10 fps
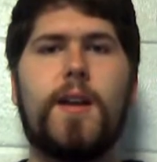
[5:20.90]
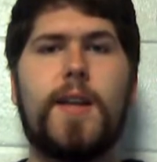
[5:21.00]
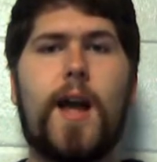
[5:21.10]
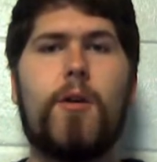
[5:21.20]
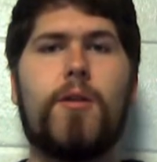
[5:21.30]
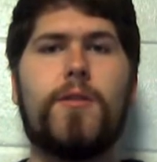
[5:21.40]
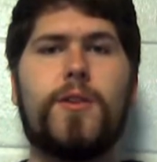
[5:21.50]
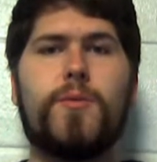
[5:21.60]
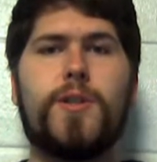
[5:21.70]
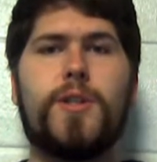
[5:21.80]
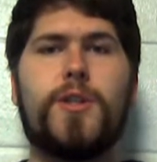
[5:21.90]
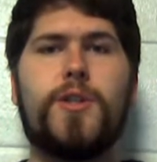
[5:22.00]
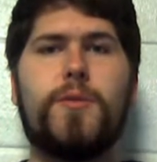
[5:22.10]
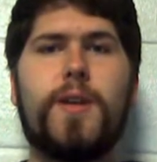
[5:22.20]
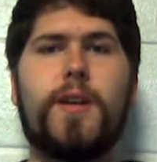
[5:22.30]
Now all the switches
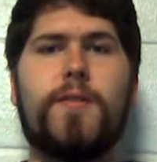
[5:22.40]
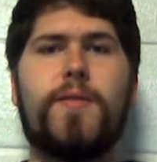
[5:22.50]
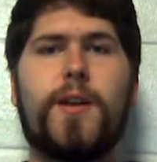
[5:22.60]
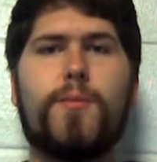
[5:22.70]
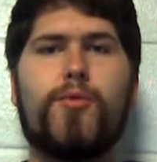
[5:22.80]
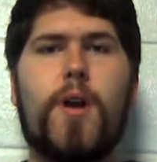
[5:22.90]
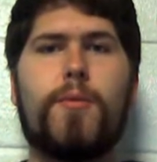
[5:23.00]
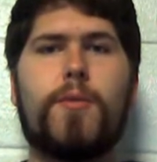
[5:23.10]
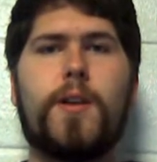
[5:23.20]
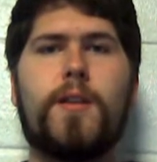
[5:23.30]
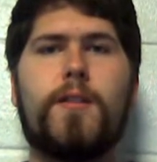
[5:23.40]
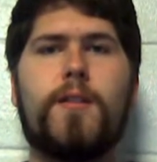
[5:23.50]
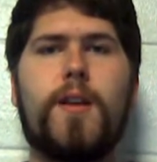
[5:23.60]
should be configured properly,